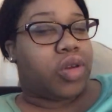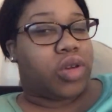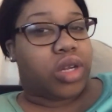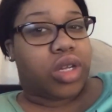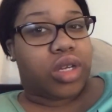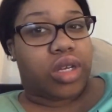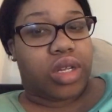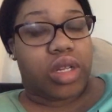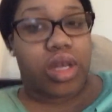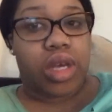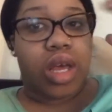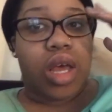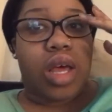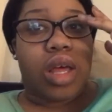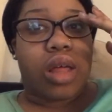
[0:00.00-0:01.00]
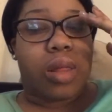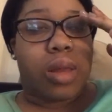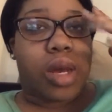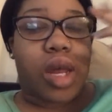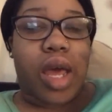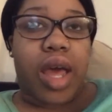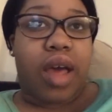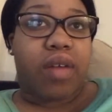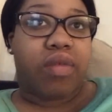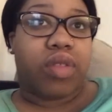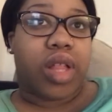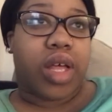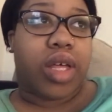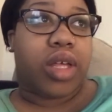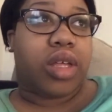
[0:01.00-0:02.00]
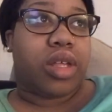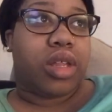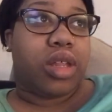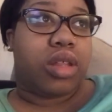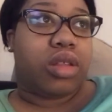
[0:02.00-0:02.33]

traditionally. And then I have like